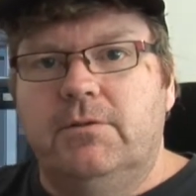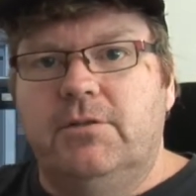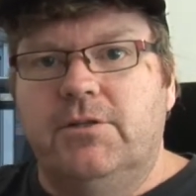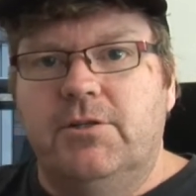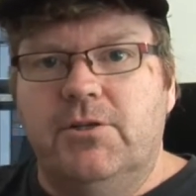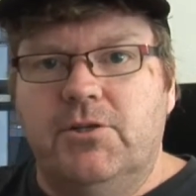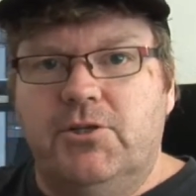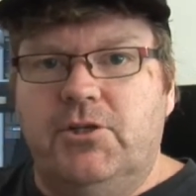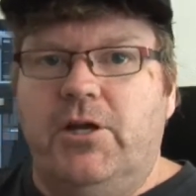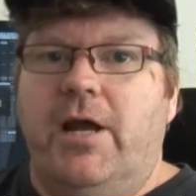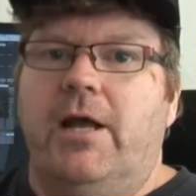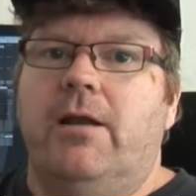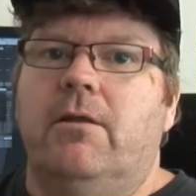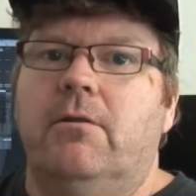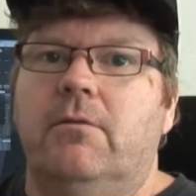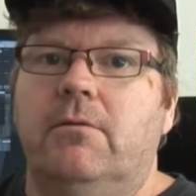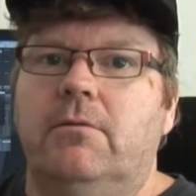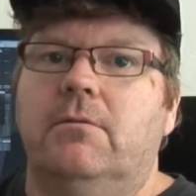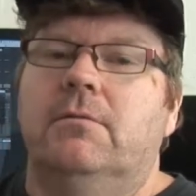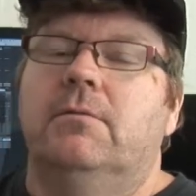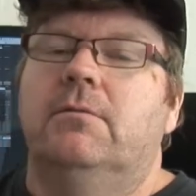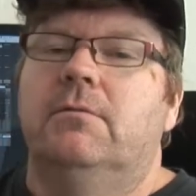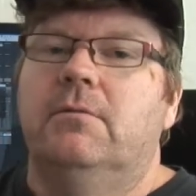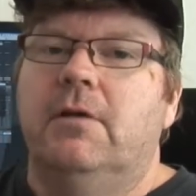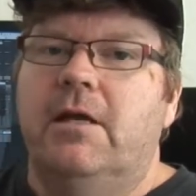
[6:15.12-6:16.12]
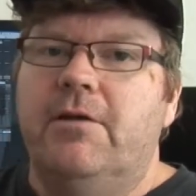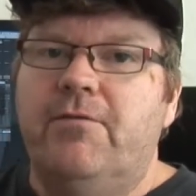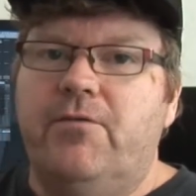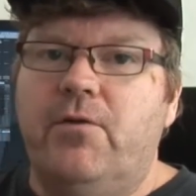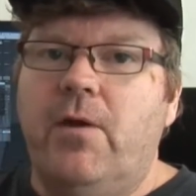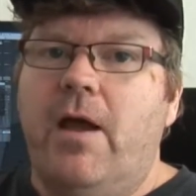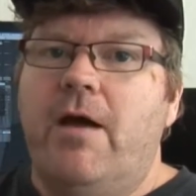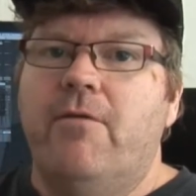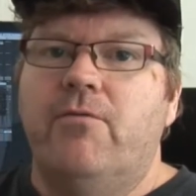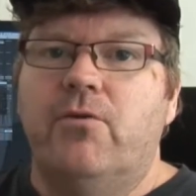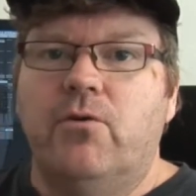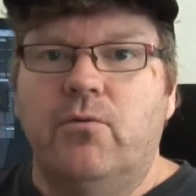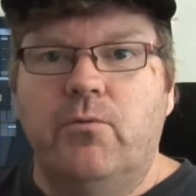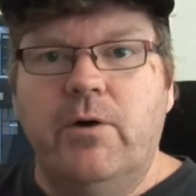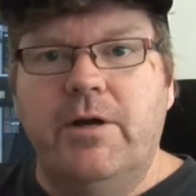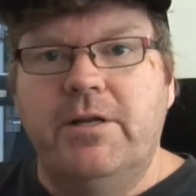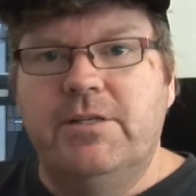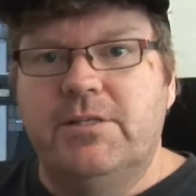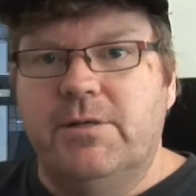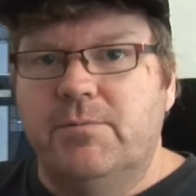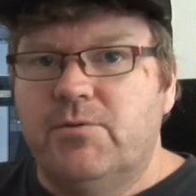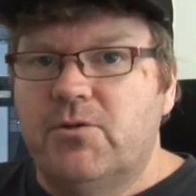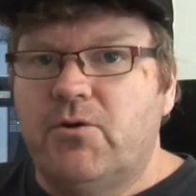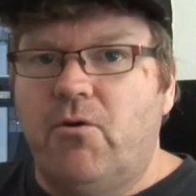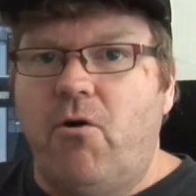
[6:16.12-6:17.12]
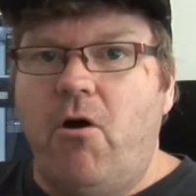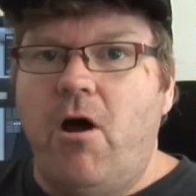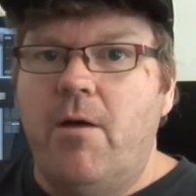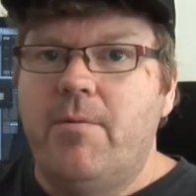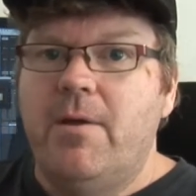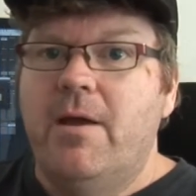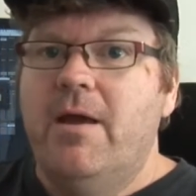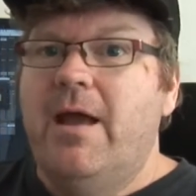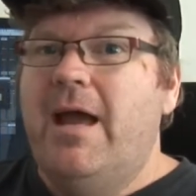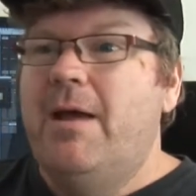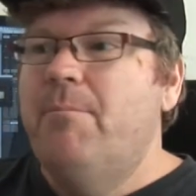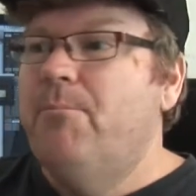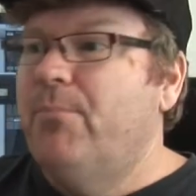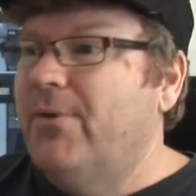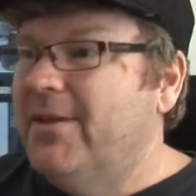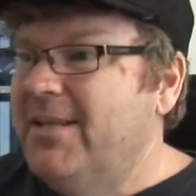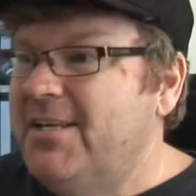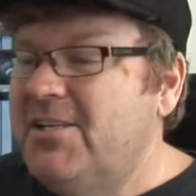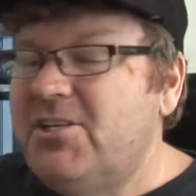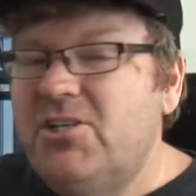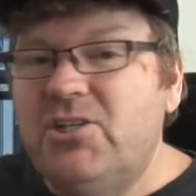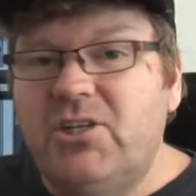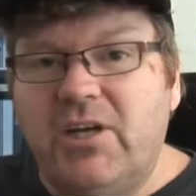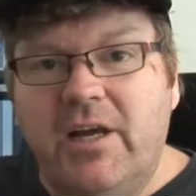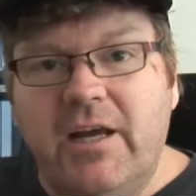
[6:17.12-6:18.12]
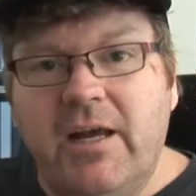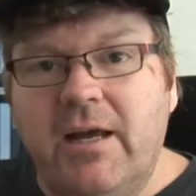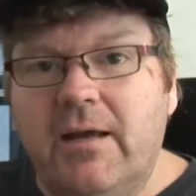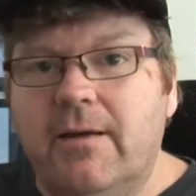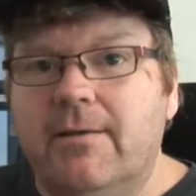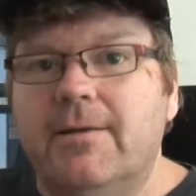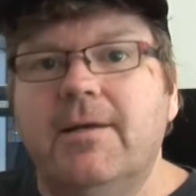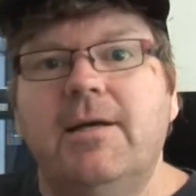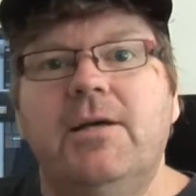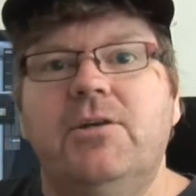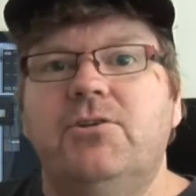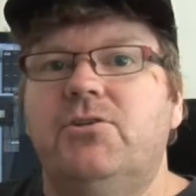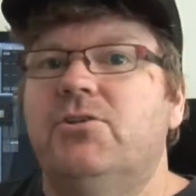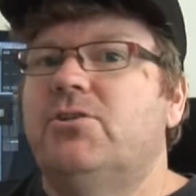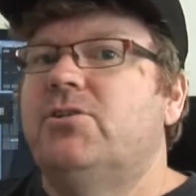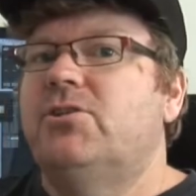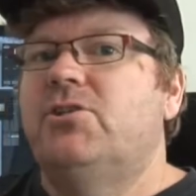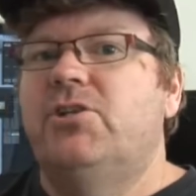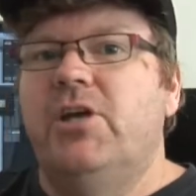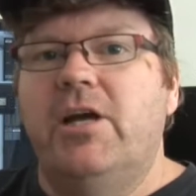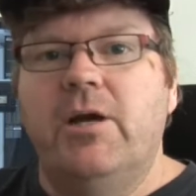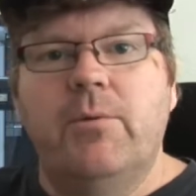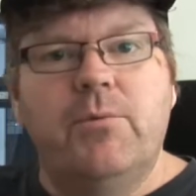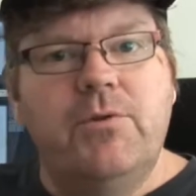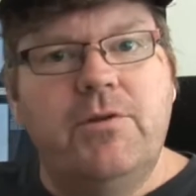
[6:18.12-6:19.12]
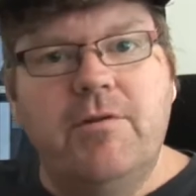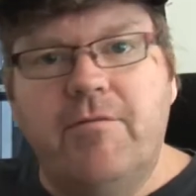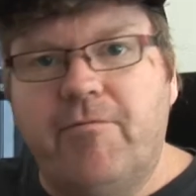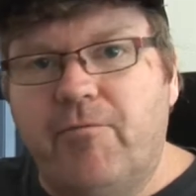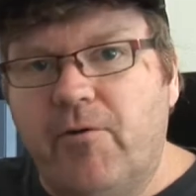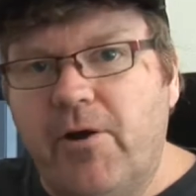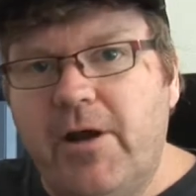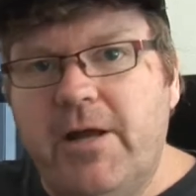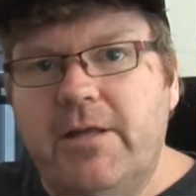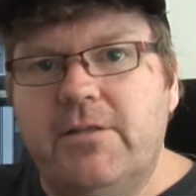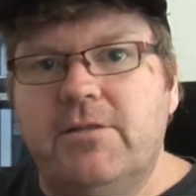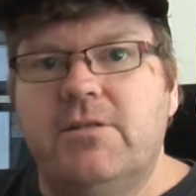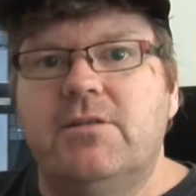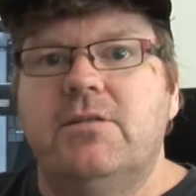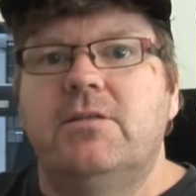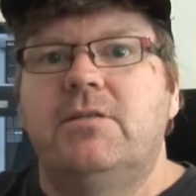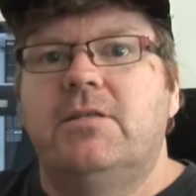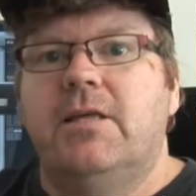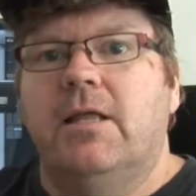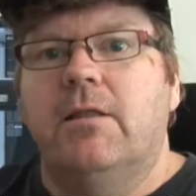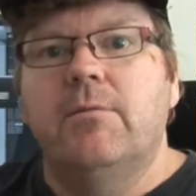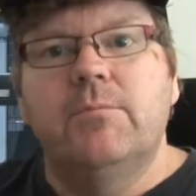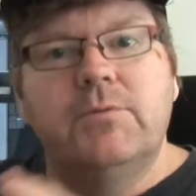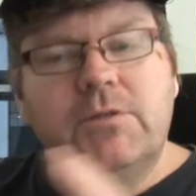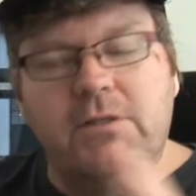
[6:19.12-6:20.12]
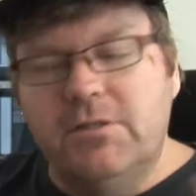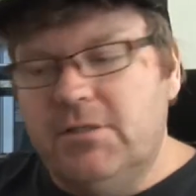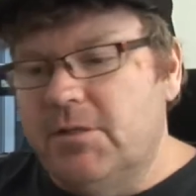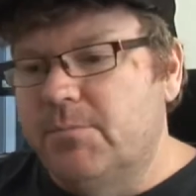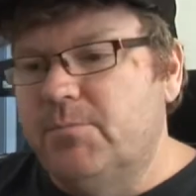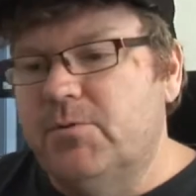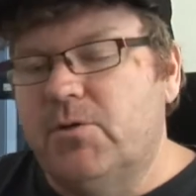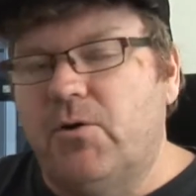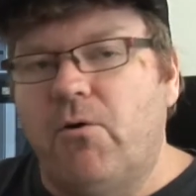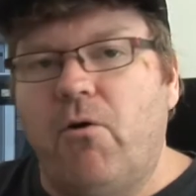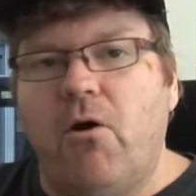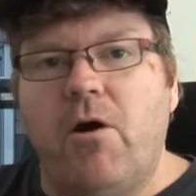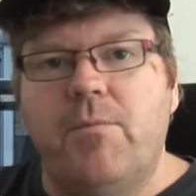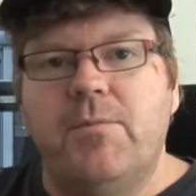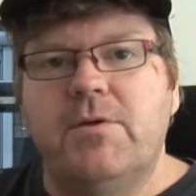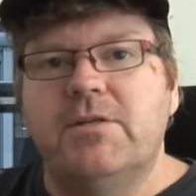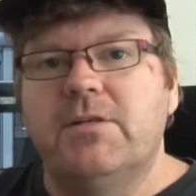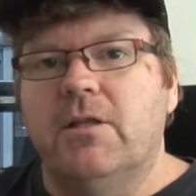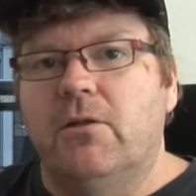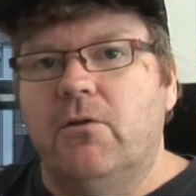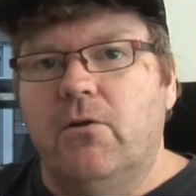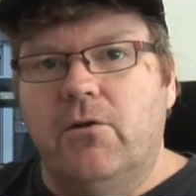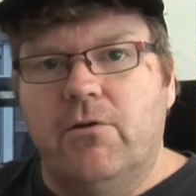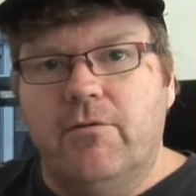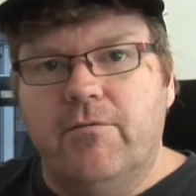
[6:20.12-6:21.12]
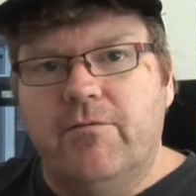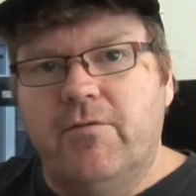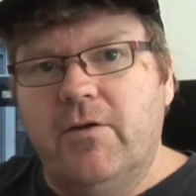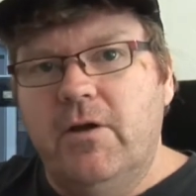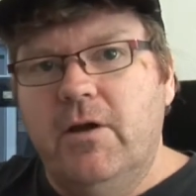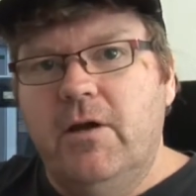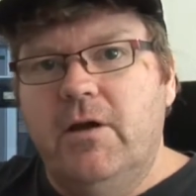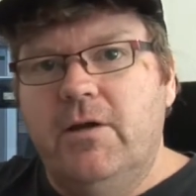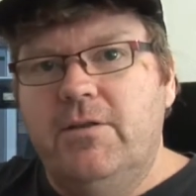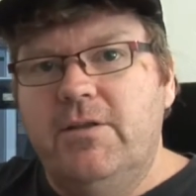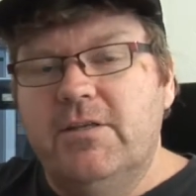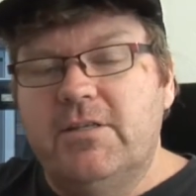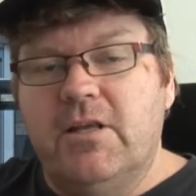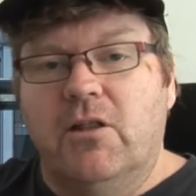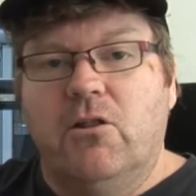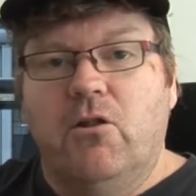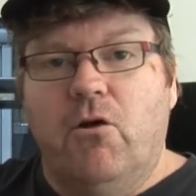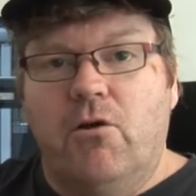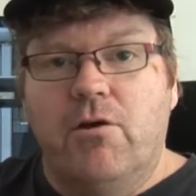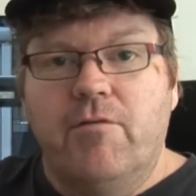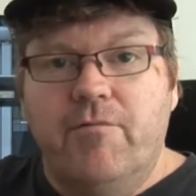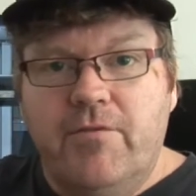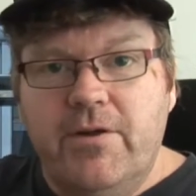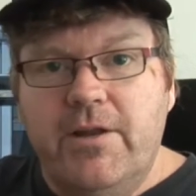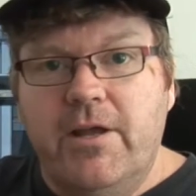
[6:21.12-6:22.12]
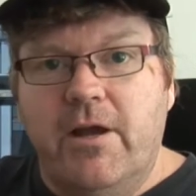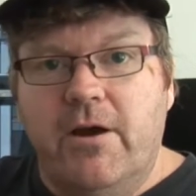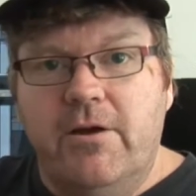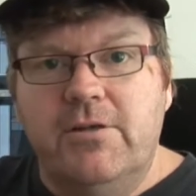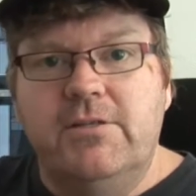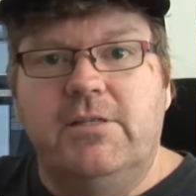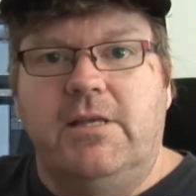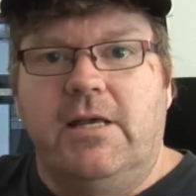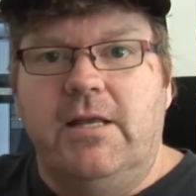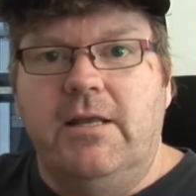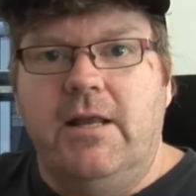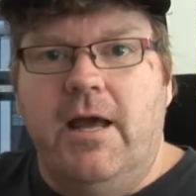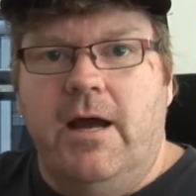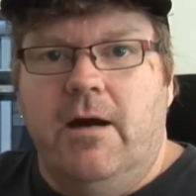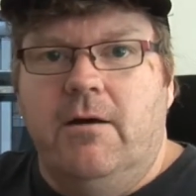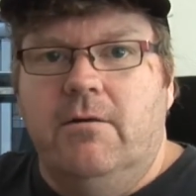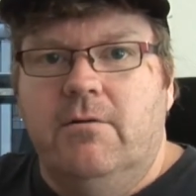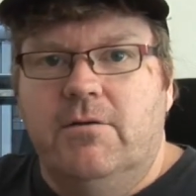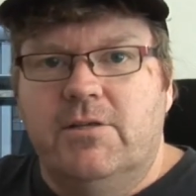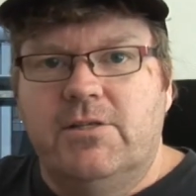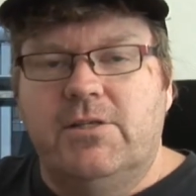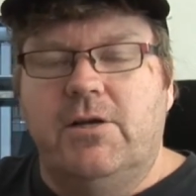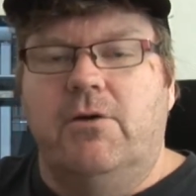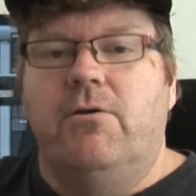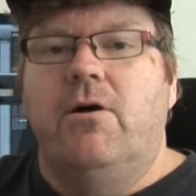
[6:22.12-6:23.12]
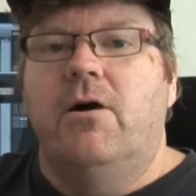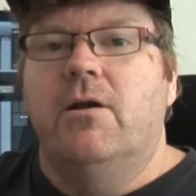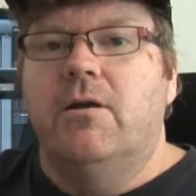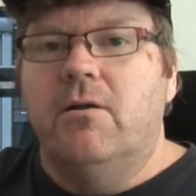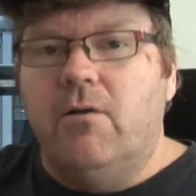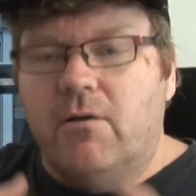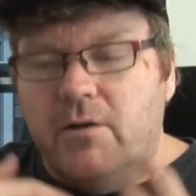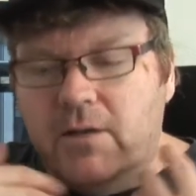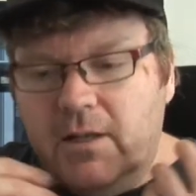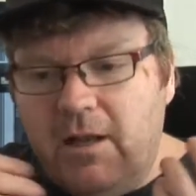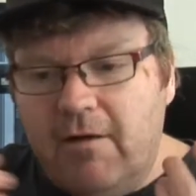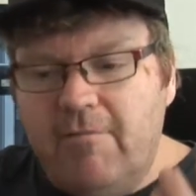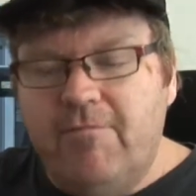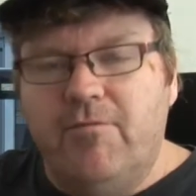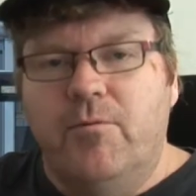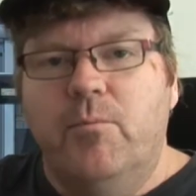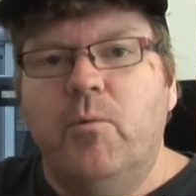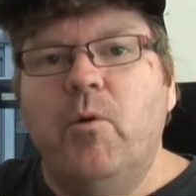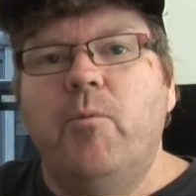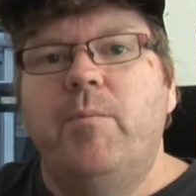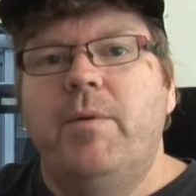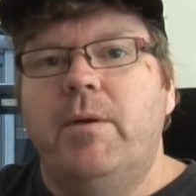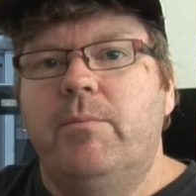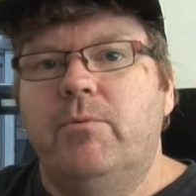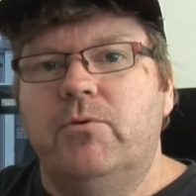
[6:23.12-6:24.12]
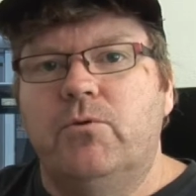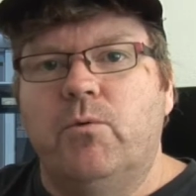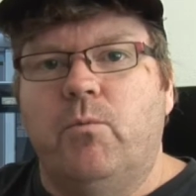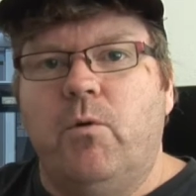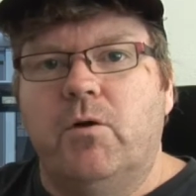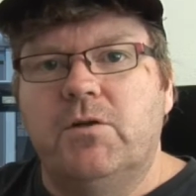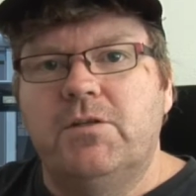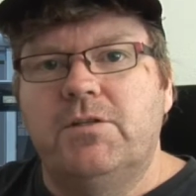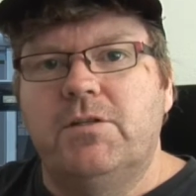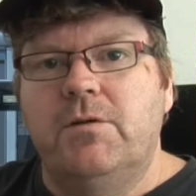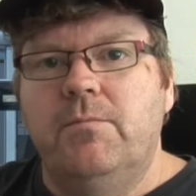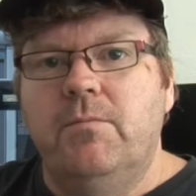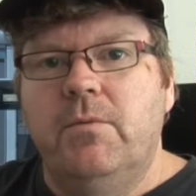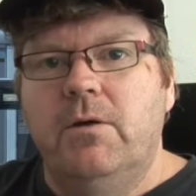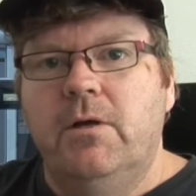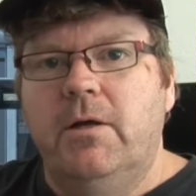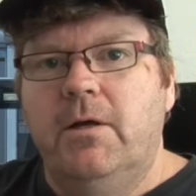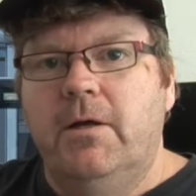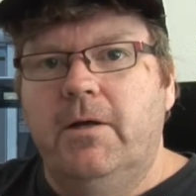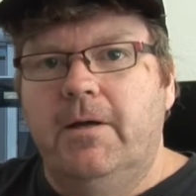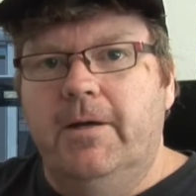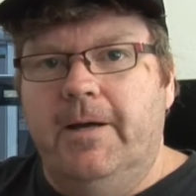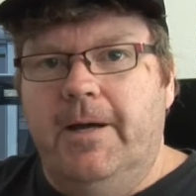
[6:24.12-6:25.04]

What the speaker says: to the channel if you haven't already subscribed, and please share. Just share with your friends. Tell them to subscribe. There's a lot of videos there now, so I'd love for more people to watch them.